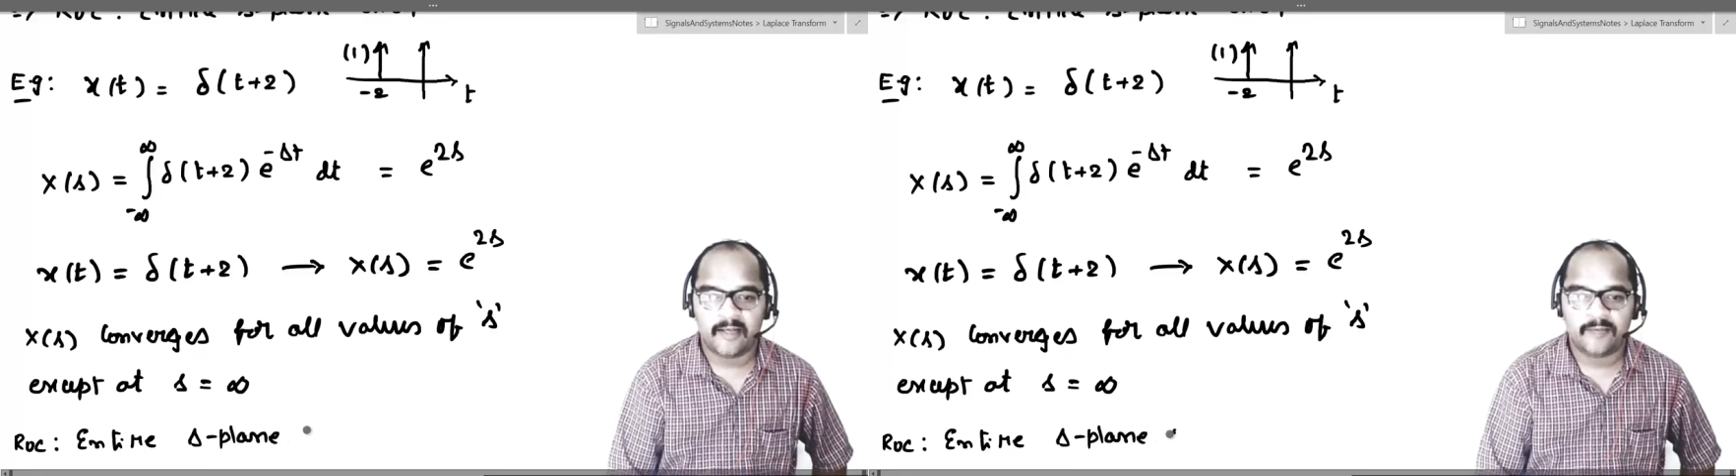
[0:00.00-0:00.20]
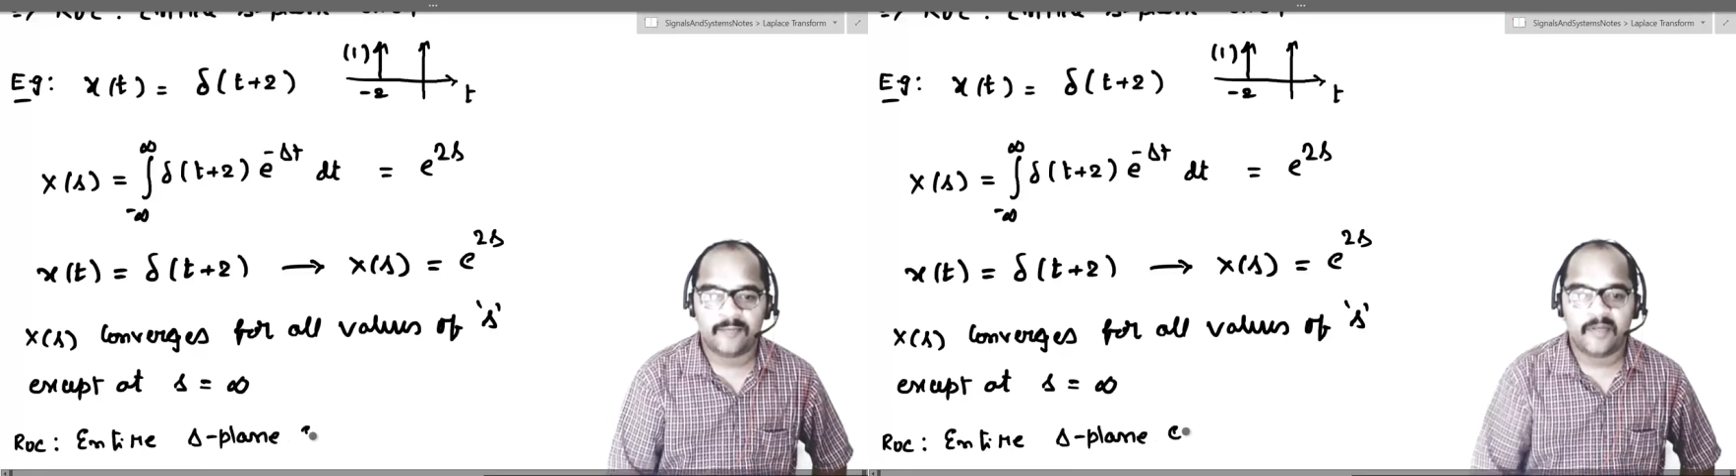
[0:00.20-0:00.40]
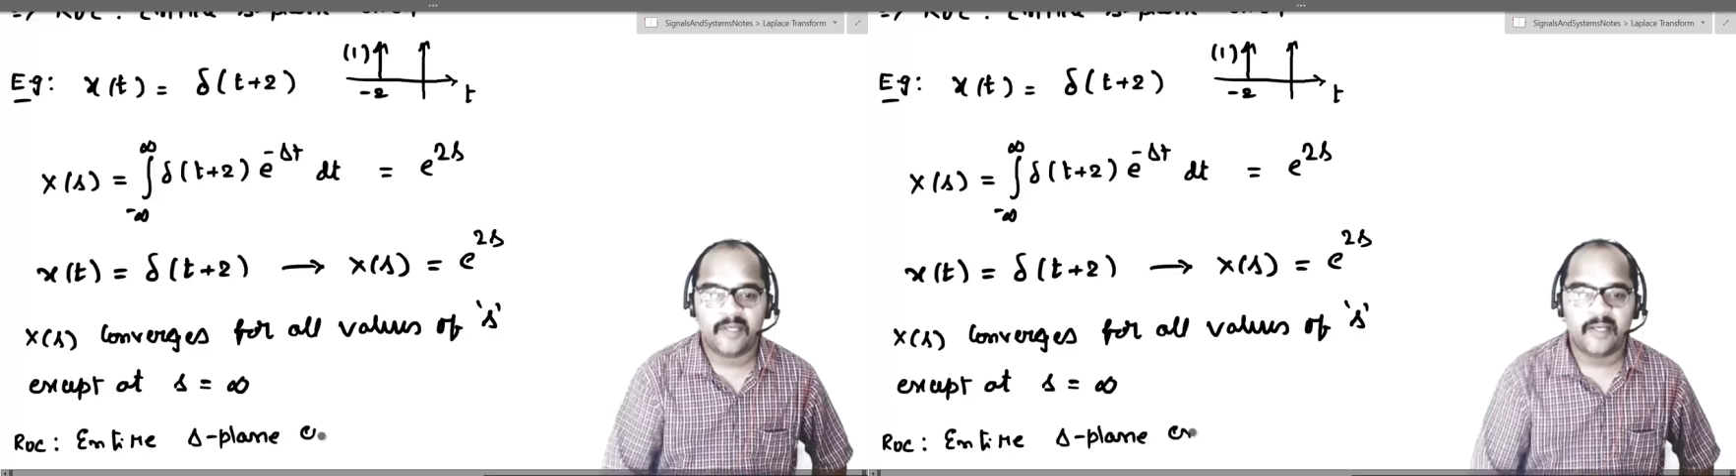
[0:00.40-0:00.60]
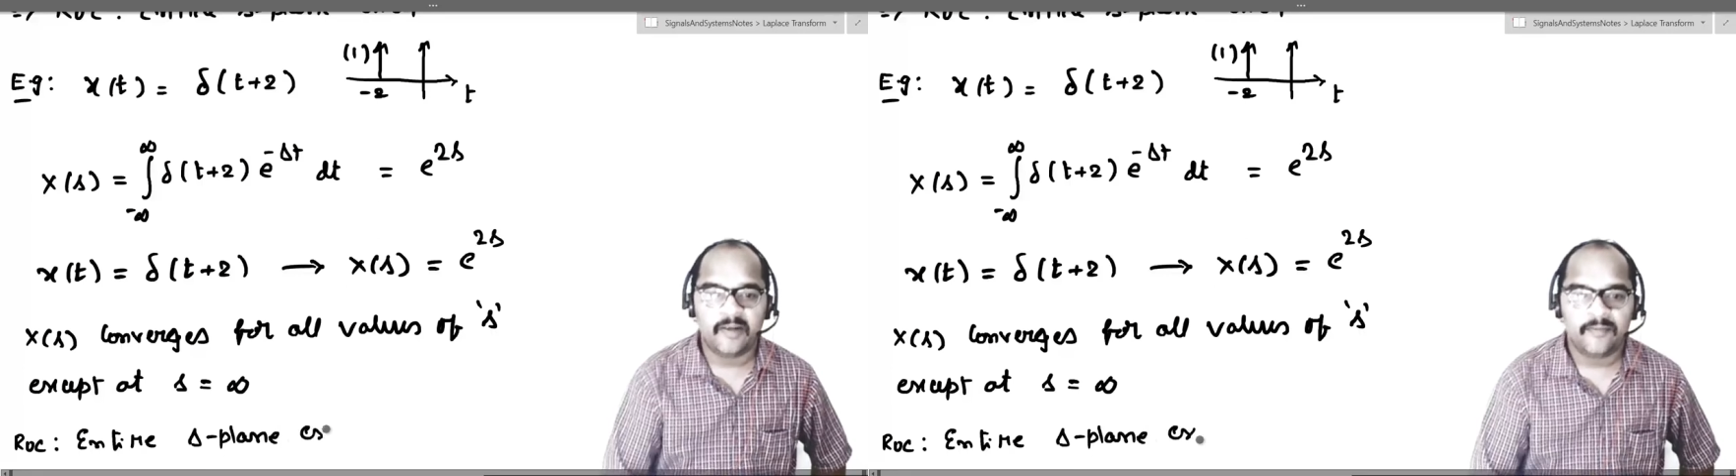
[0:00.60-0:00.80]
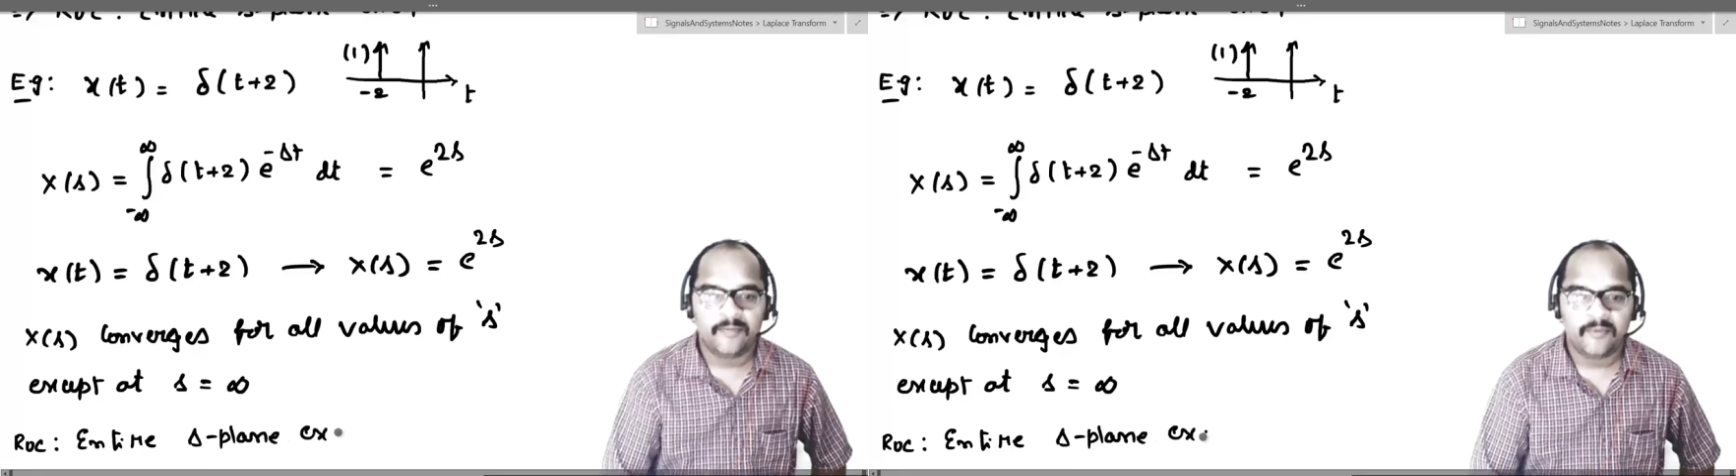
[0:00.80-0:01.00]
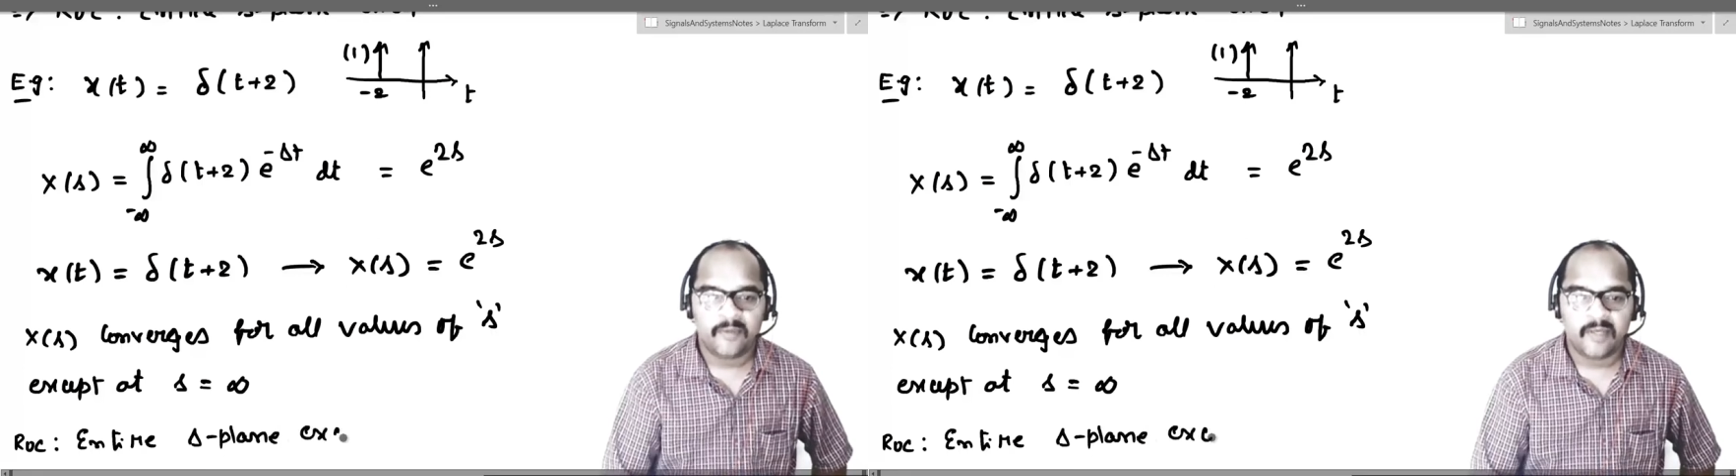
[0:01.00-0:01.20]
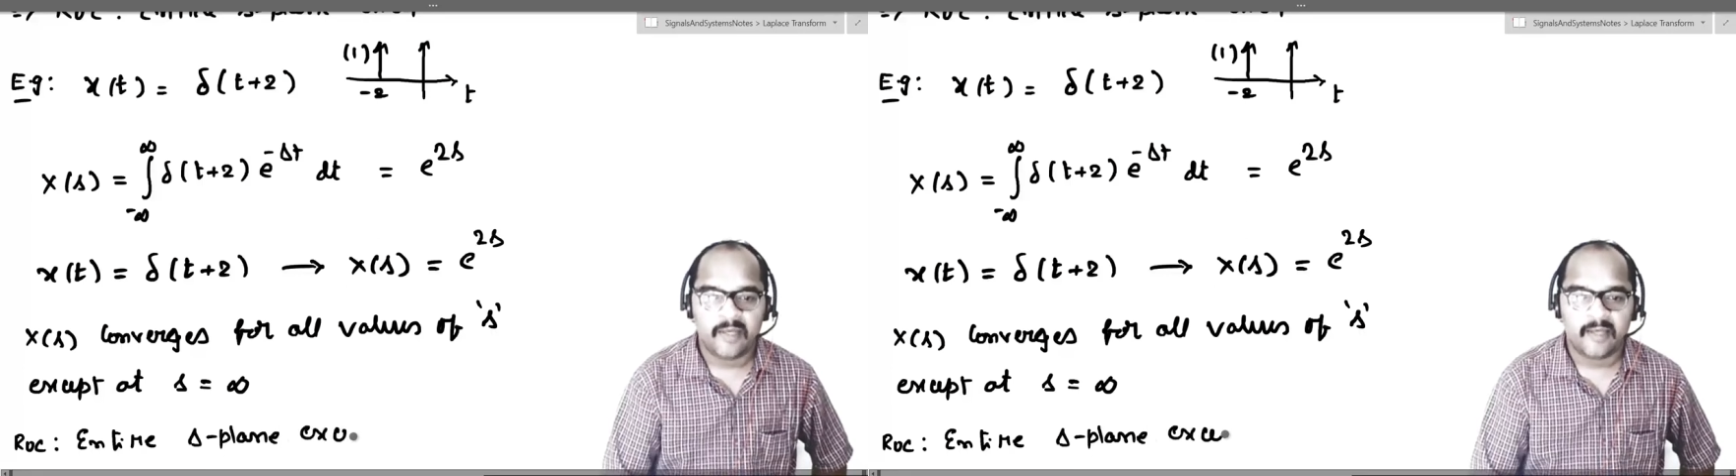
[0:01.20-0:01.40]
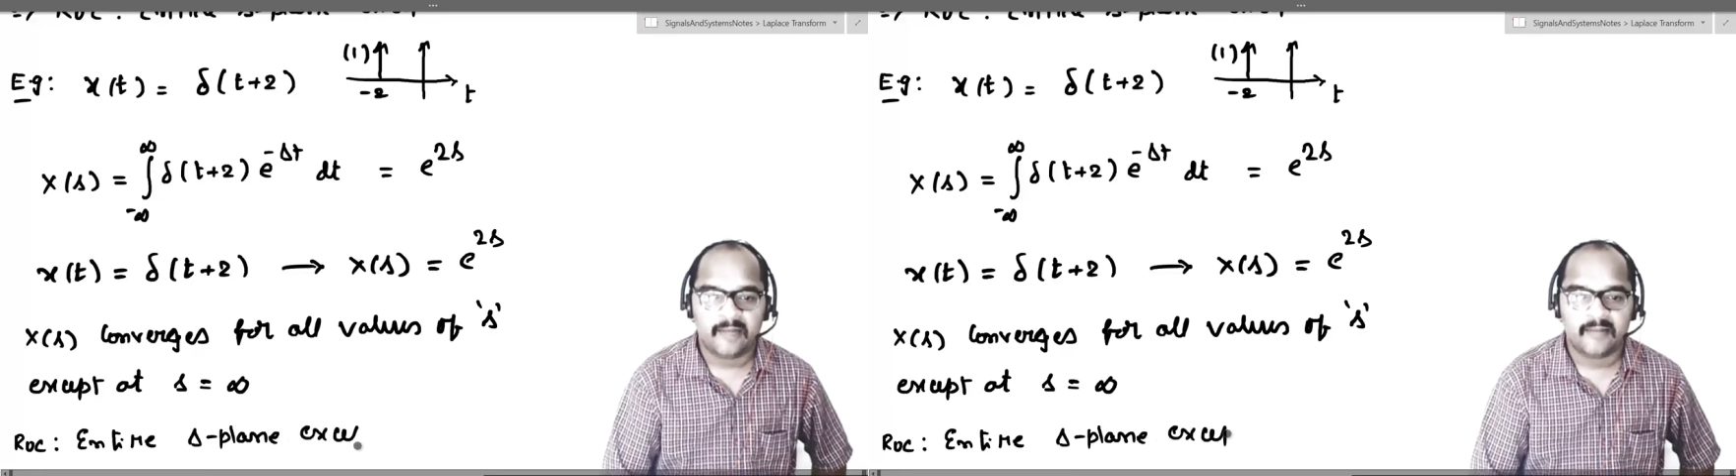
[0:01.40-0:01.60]
S plane
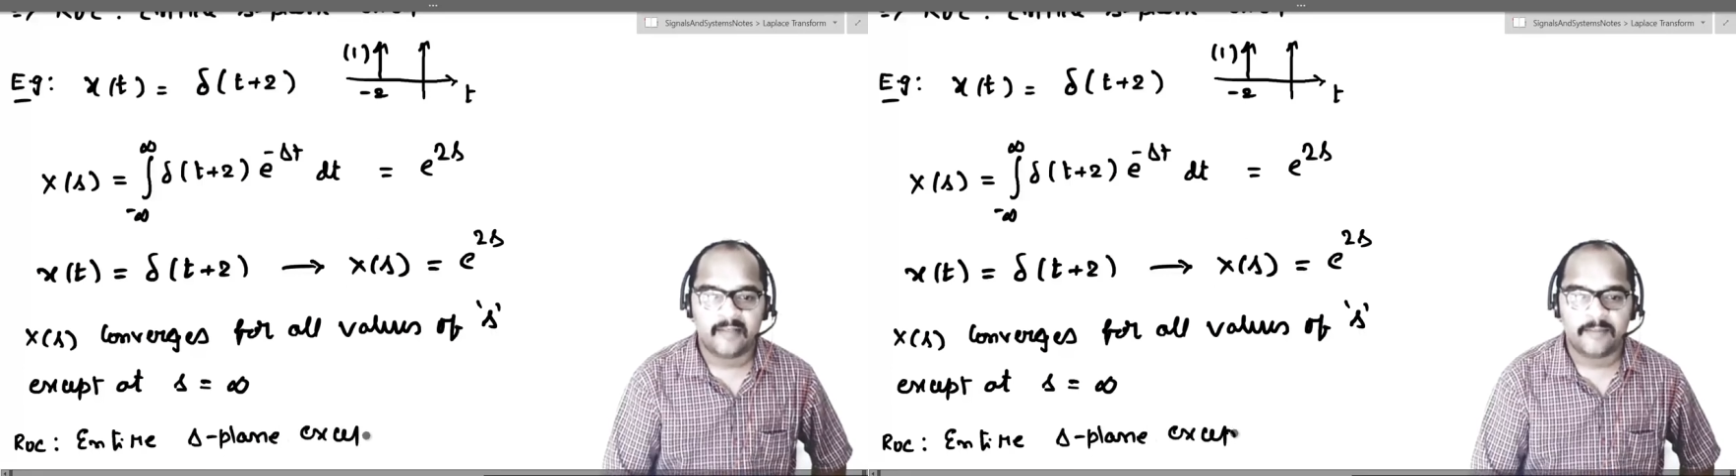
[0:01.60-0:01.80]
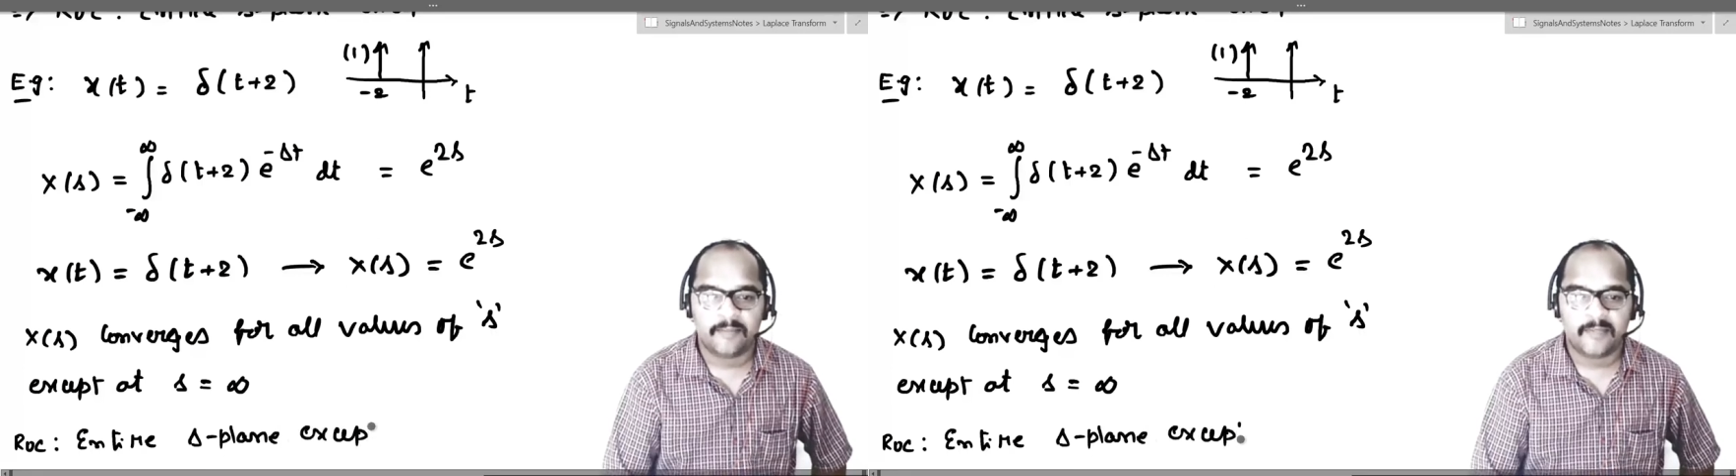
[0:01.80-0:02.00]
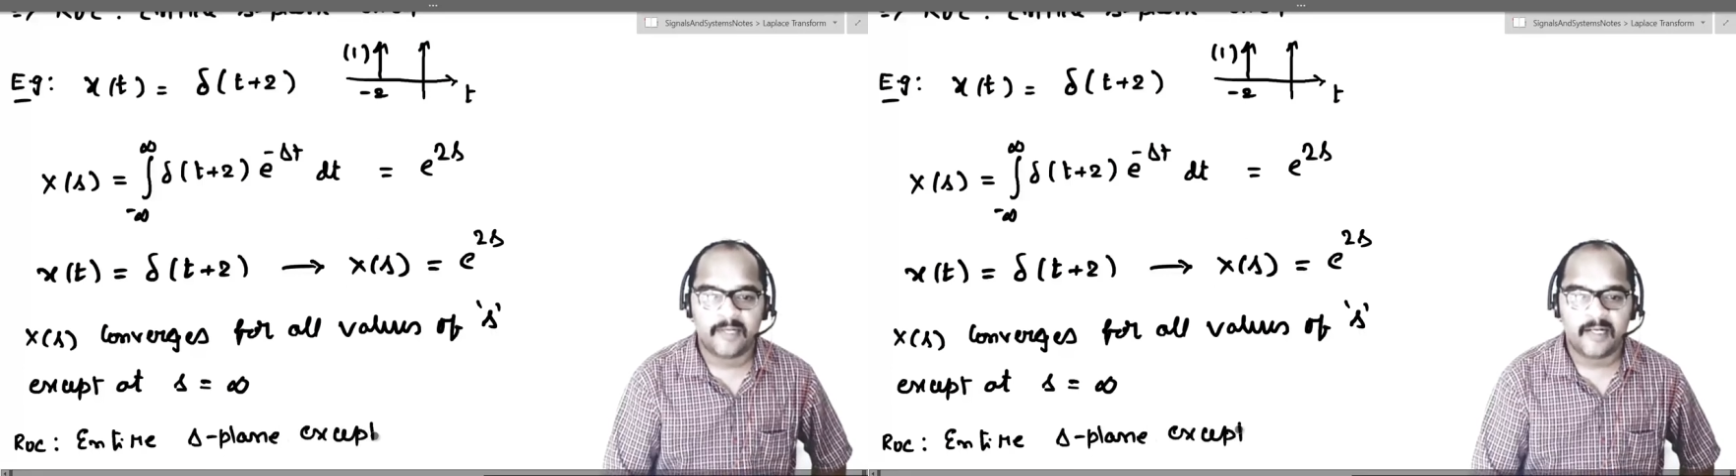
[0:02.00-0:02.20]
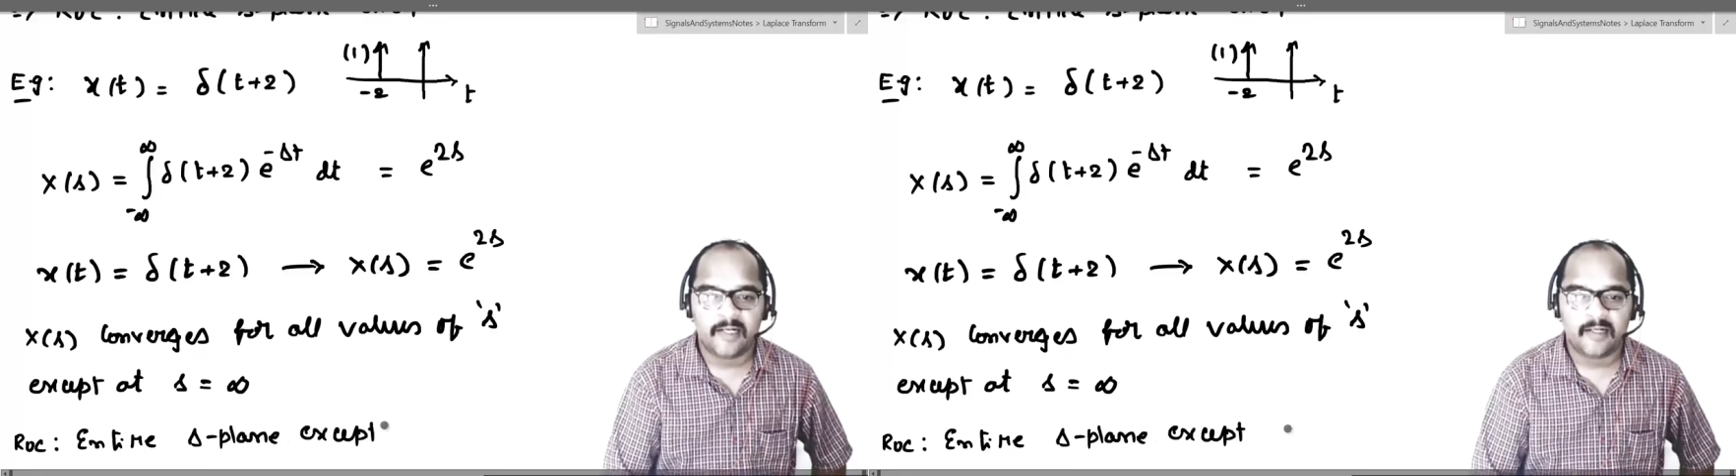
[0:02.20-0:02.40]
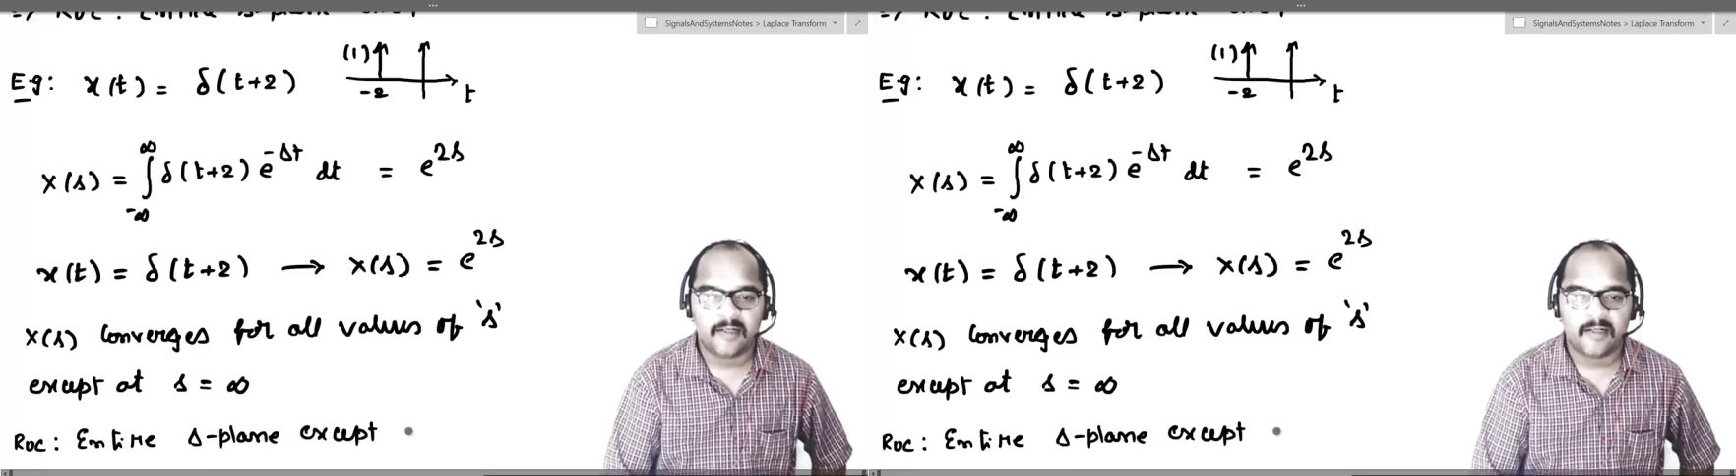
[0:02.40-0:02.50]
except at